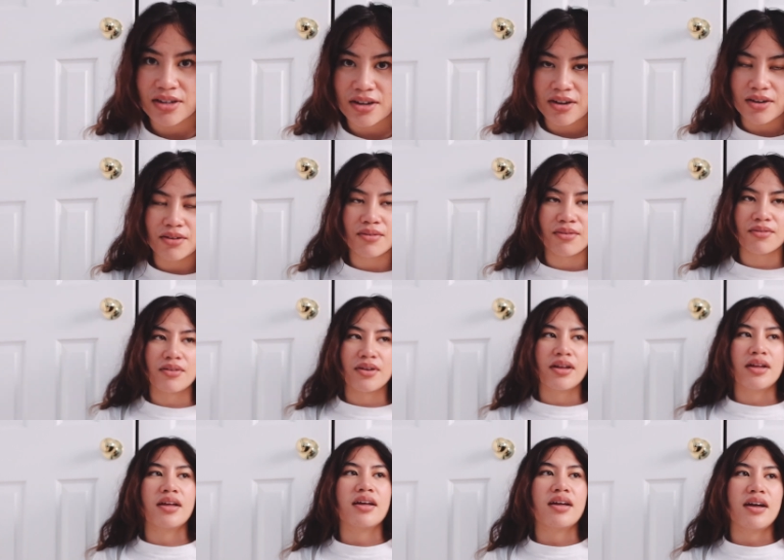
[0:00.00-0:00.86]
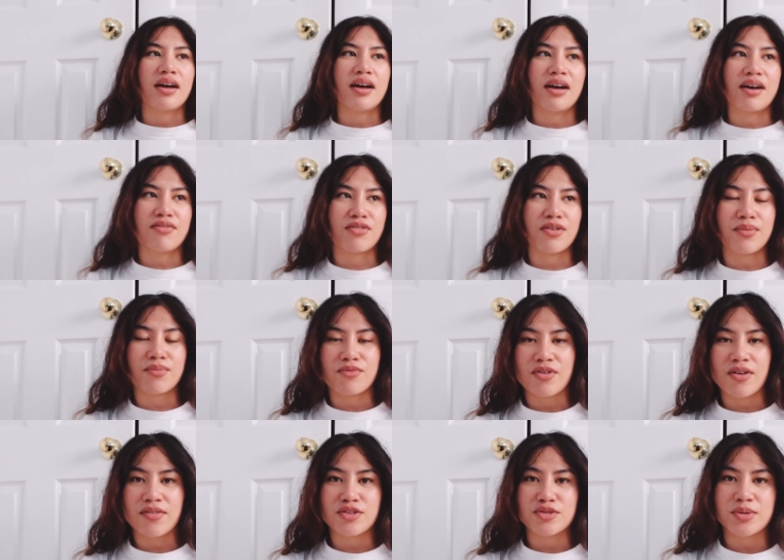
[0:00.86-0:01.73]
ago uh, from
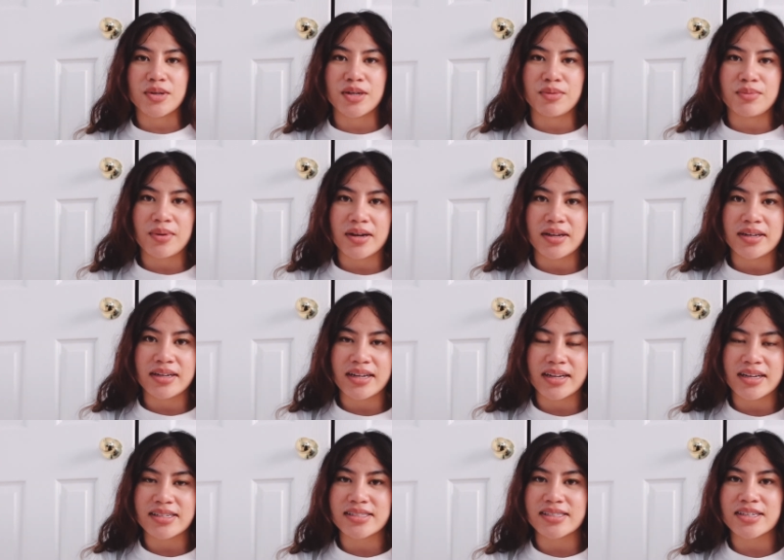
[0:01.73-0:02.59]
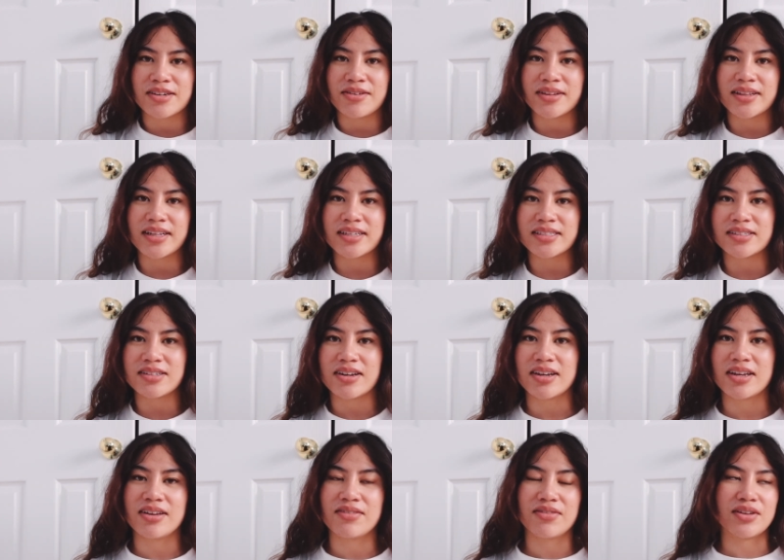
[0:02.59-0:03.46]
Forever twenty-one, and considering that's
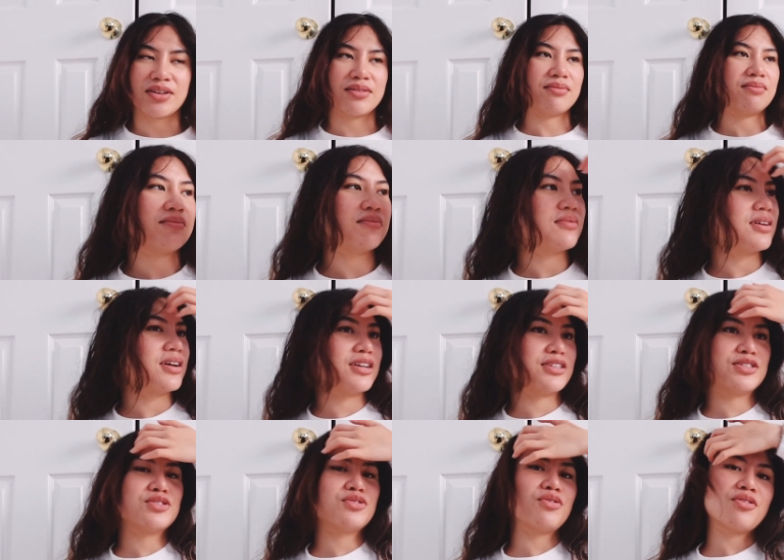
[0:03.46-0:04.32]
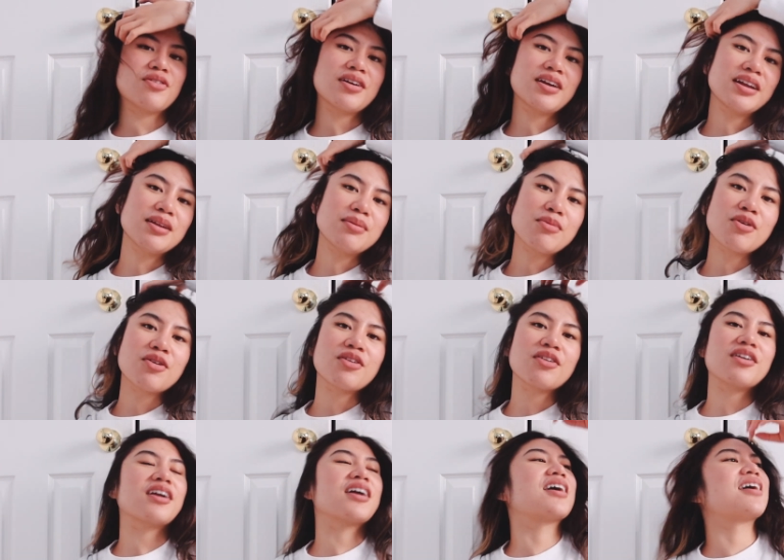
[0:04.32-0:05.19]
not even a store
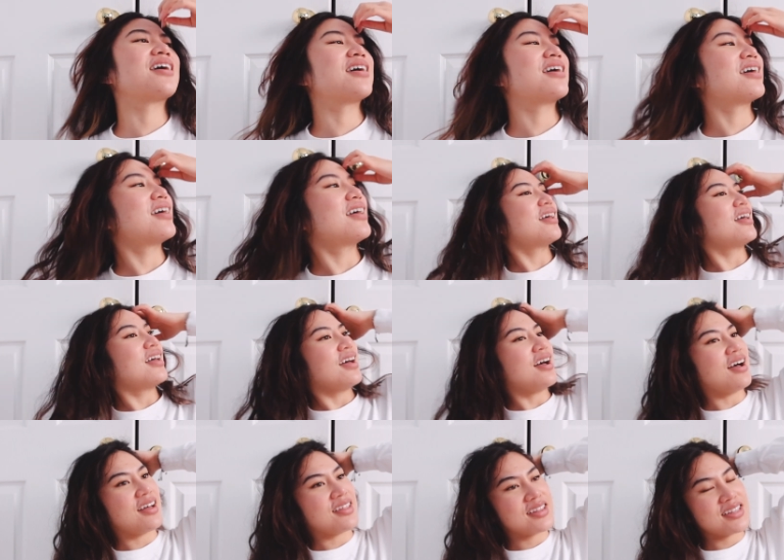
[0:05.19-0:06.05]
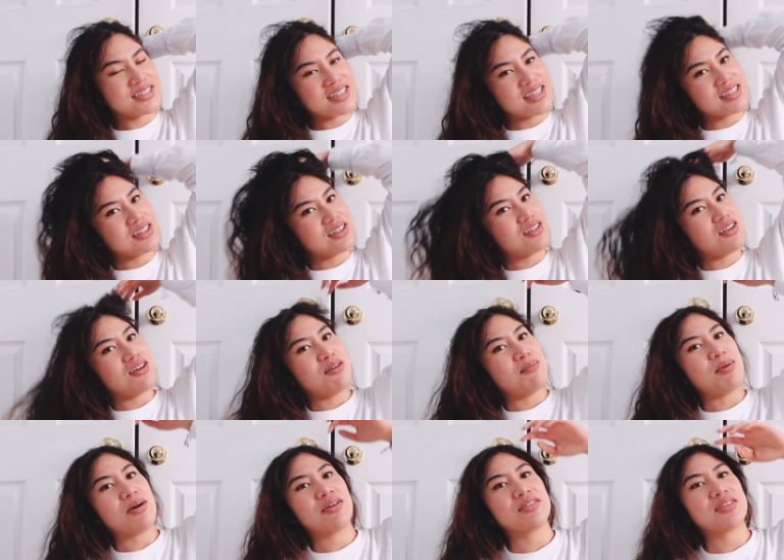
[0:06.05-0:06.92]
anymore, uh, that says a lot
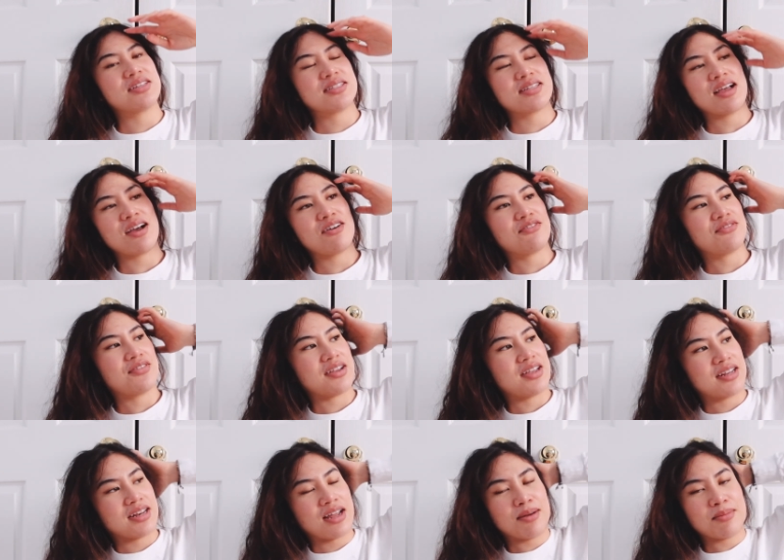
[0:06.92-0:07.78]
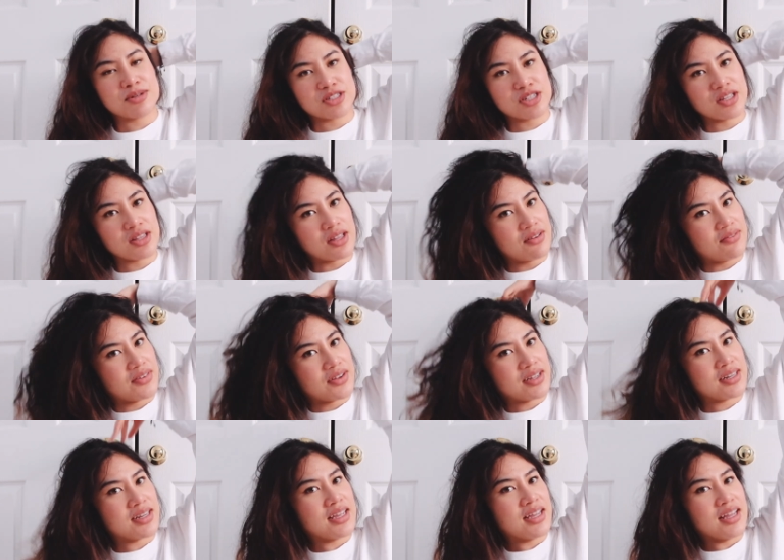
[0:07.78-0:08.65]
about this outfit and how much I love
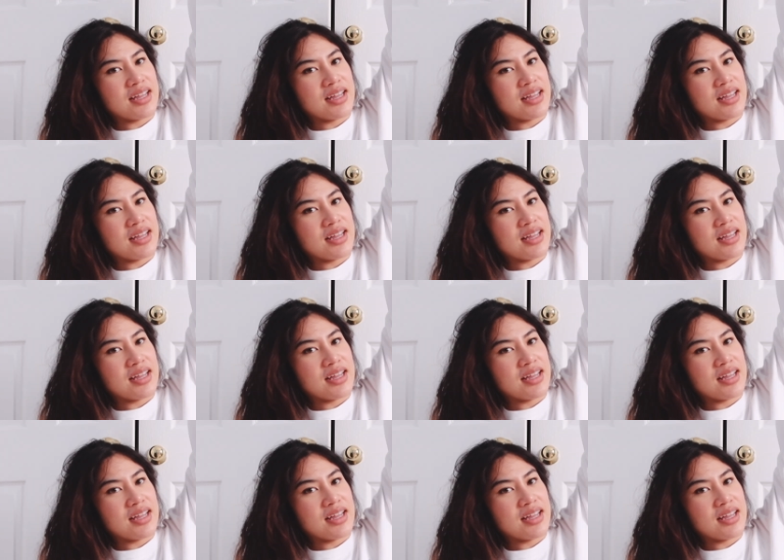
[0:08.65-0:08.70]
it.